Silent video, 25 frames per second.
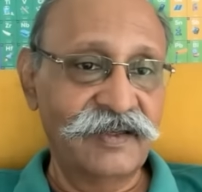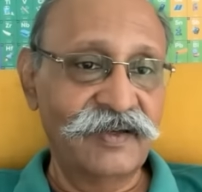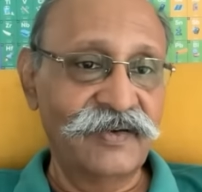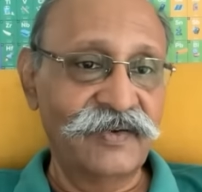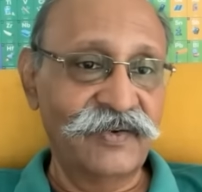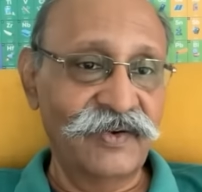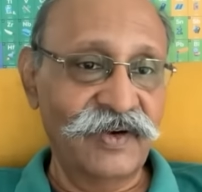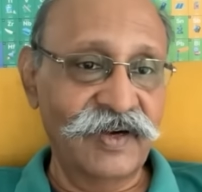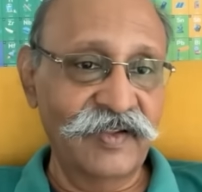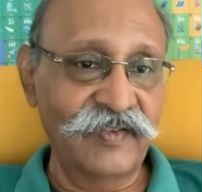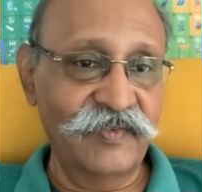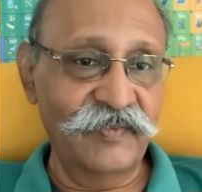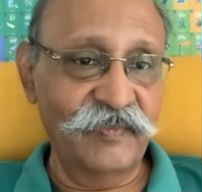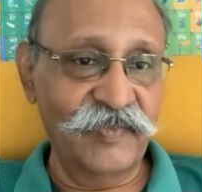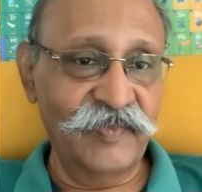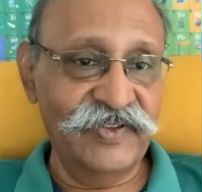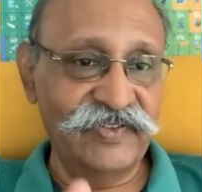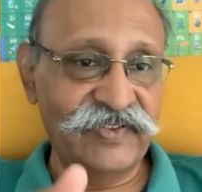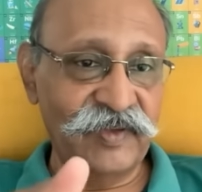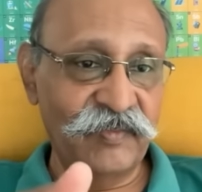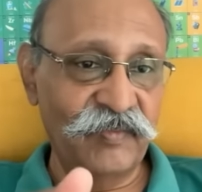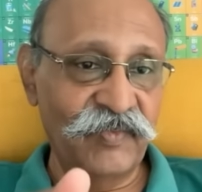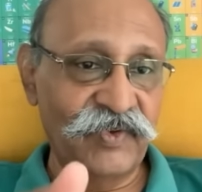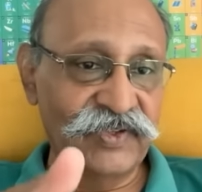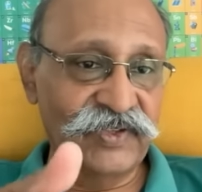What if
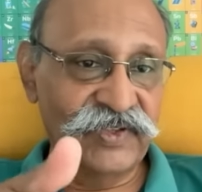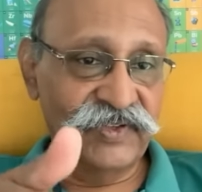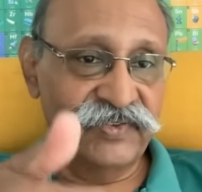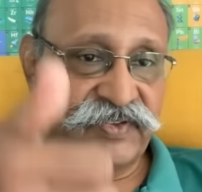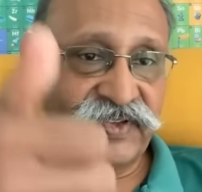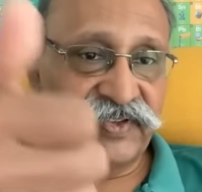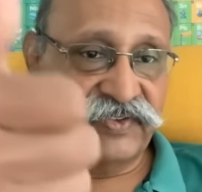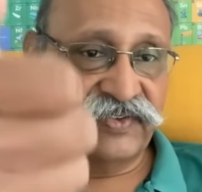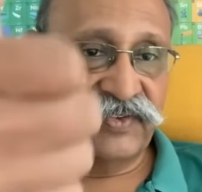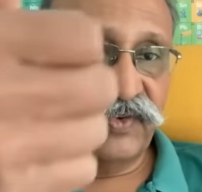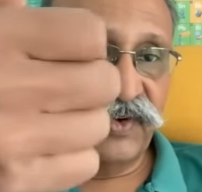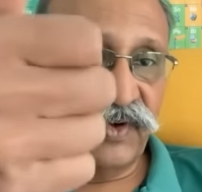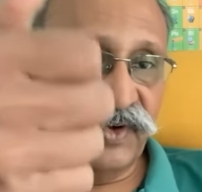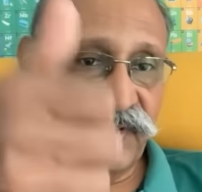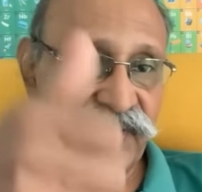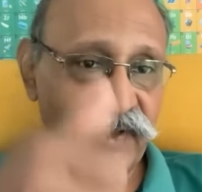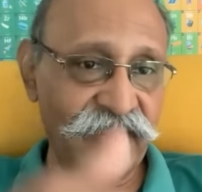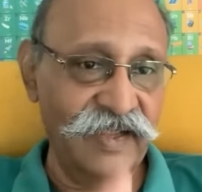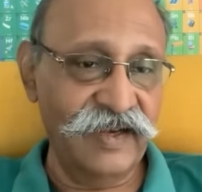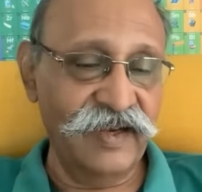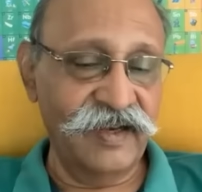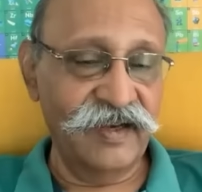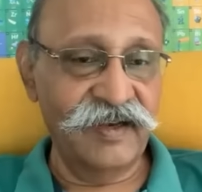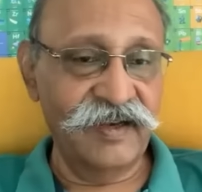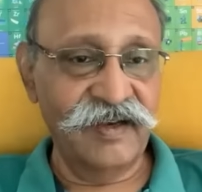Mr. Modi says to go to
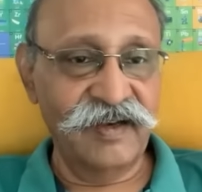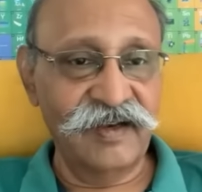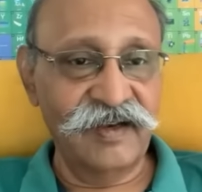hell?